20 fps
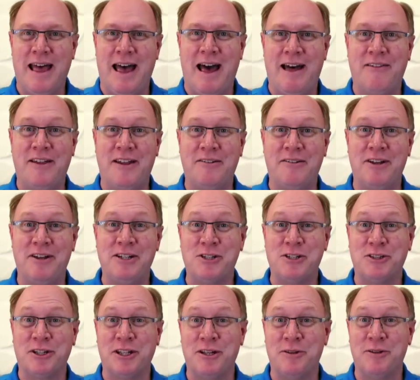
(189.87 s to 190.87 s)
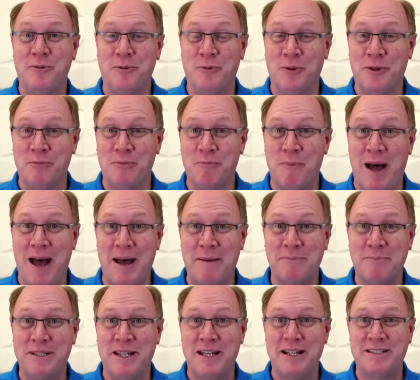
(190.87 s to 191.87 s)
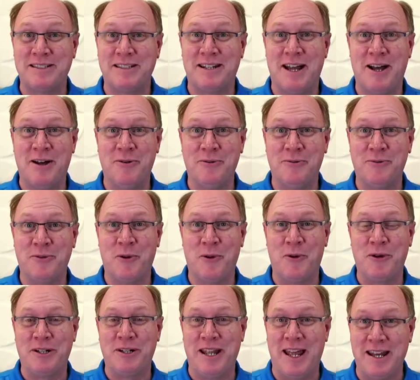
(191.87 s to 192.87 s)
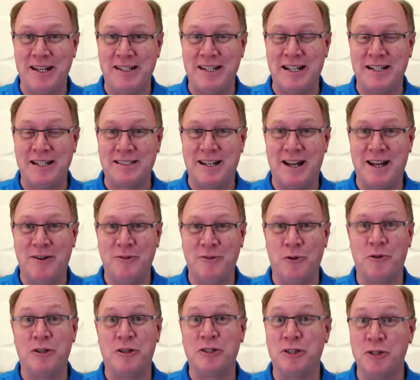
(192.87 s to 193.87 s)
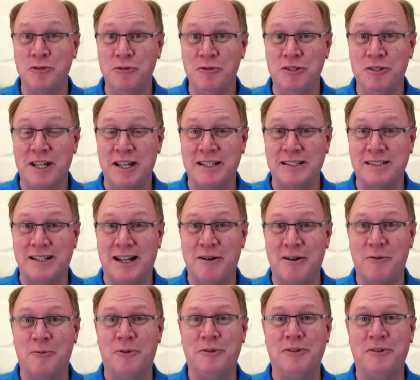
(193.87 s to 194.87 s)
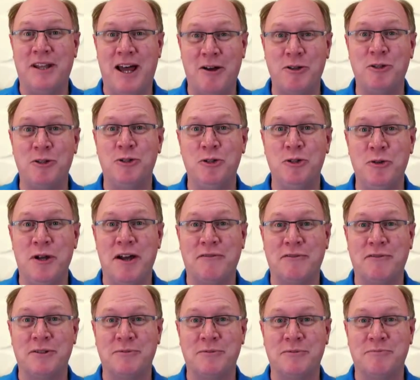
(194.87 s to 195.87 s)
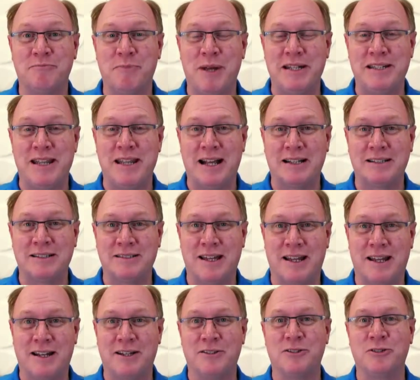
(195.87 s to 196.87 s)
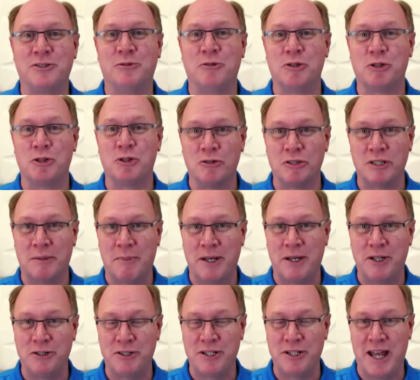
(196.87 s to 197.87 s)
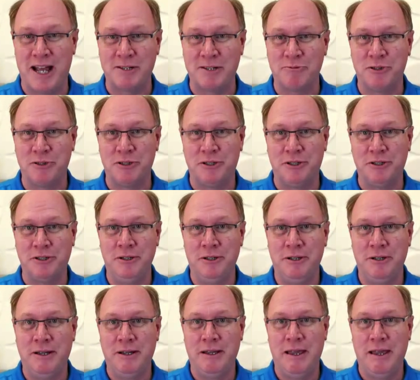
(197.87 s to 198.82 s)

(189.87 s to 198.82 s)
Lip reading: And then eventually when mom takes it out or dad takes it out or the student takes it out, well, now you do have to pay taxes on it. So it shows up on your tax return.